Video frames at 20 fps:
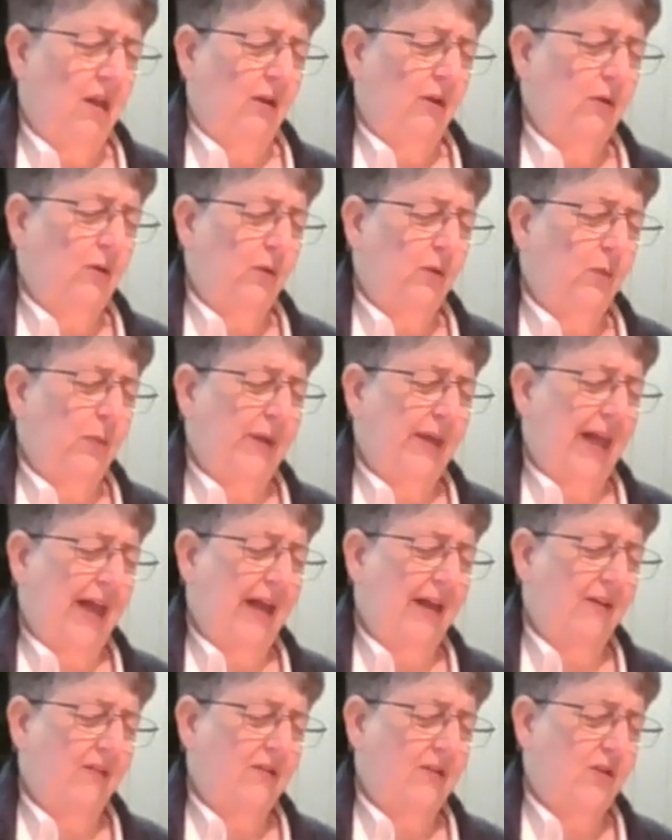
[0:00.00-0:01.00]
Lord, we
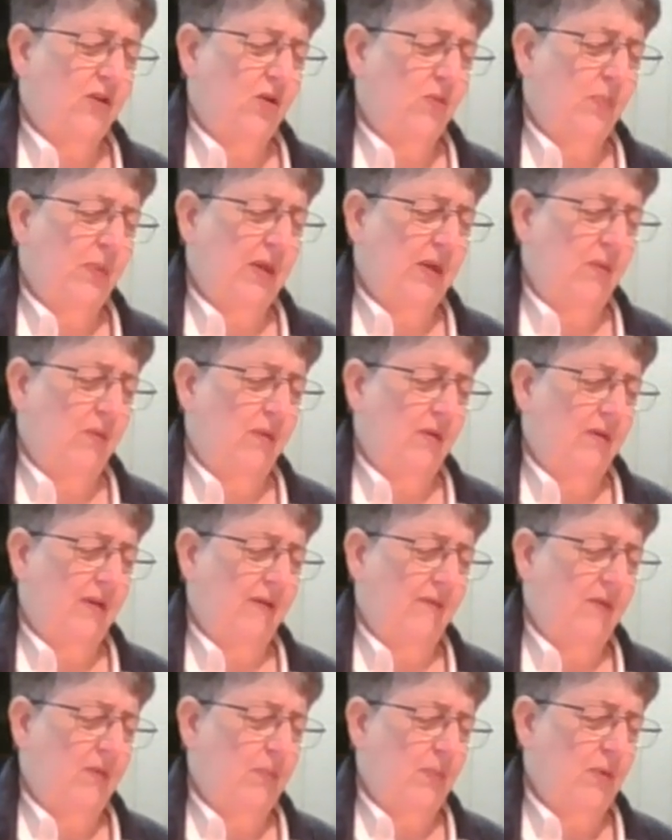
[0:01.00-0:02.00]
ask that you be with
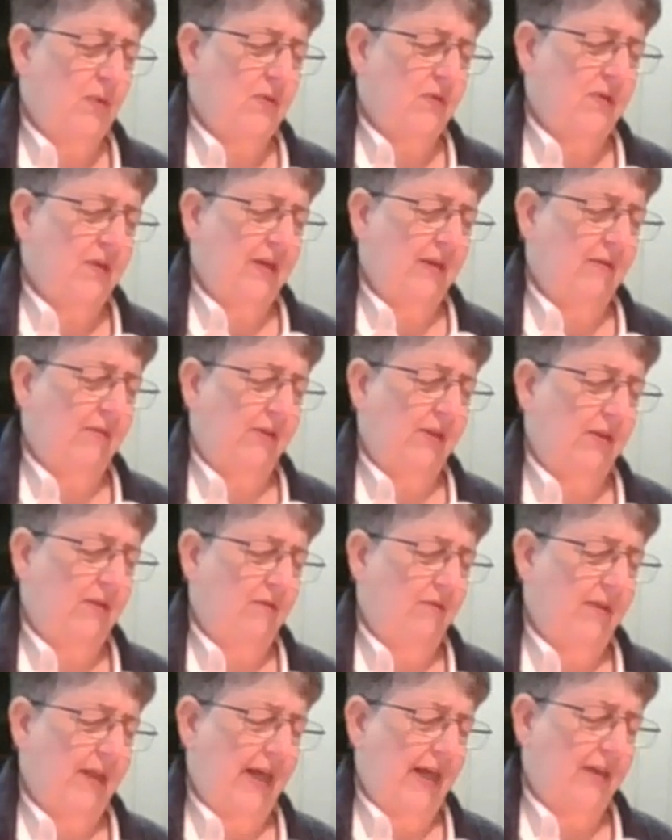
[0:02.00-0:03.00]
every person out
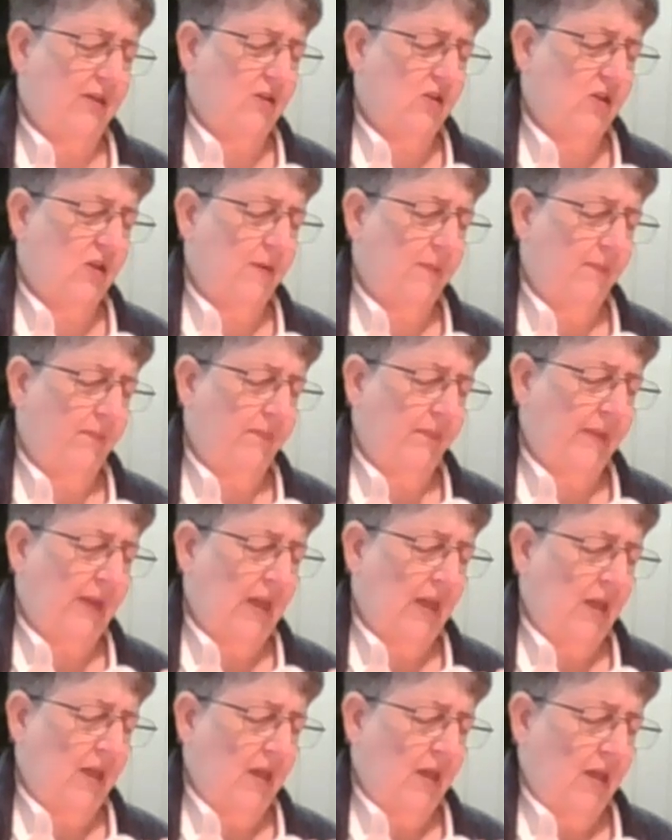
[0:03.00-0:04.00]
there that's
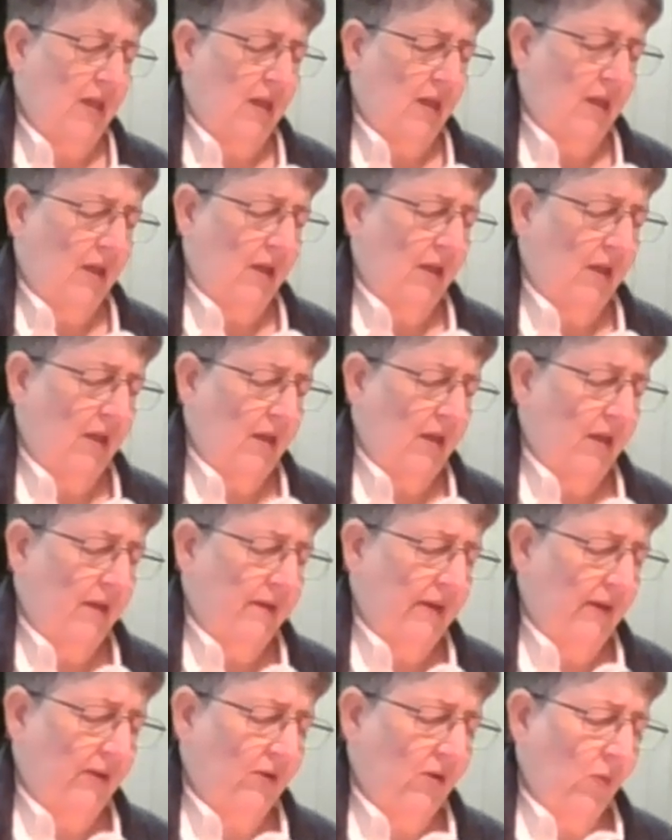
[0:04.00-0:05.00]

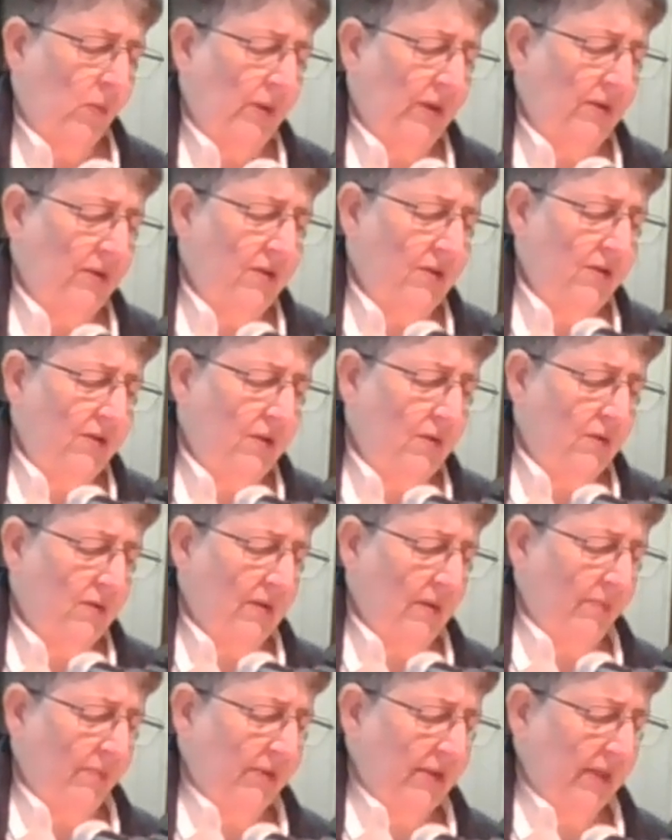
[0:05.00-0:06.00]
that's going to do
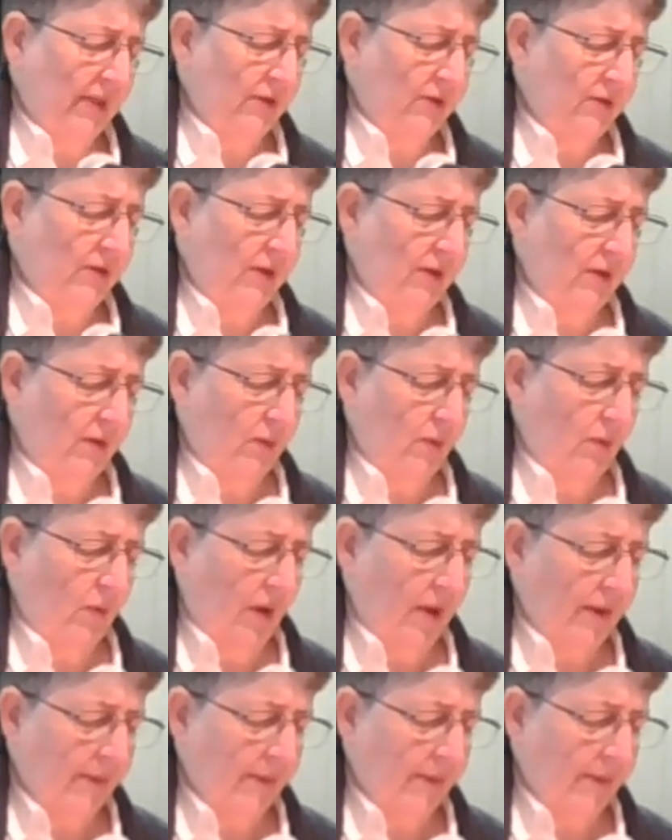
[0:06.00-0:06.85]
something to